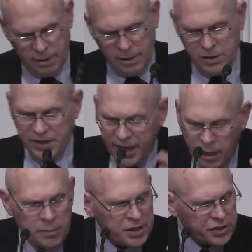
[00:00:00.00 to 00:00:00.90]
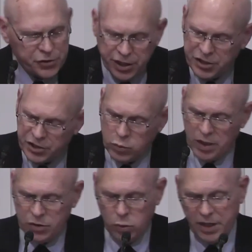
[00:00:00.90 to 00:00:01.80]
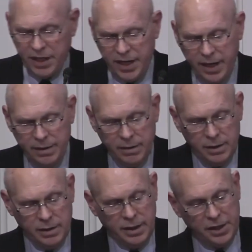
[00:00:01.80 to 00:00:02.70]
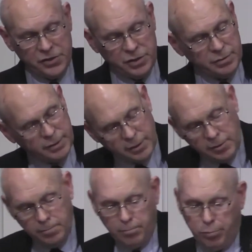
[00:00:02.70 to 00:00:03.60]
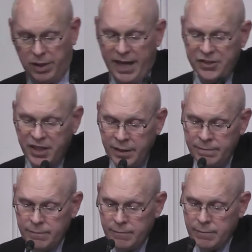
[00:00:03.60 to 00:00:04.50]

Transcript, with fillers: So the elements of Genesis 1:28 is blessing,